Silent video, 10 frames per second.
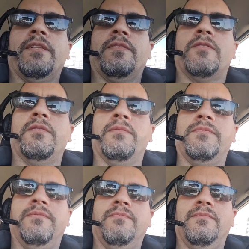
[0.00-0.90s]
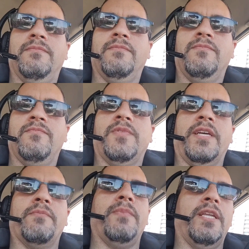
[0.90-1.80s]

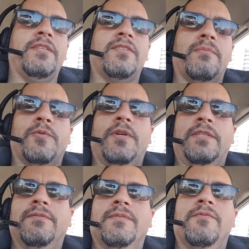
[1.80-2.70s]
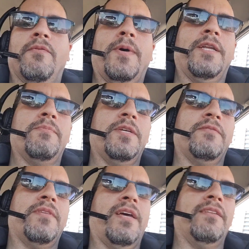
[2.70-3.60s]
a mini submarine. Reminded me
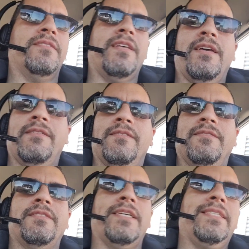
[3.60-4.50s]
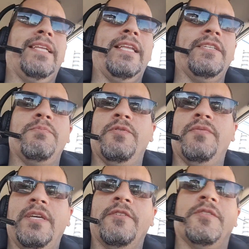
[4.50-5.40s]
of that 1980s
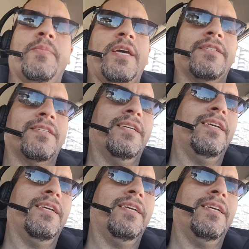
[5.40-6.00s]
movie Inner Space.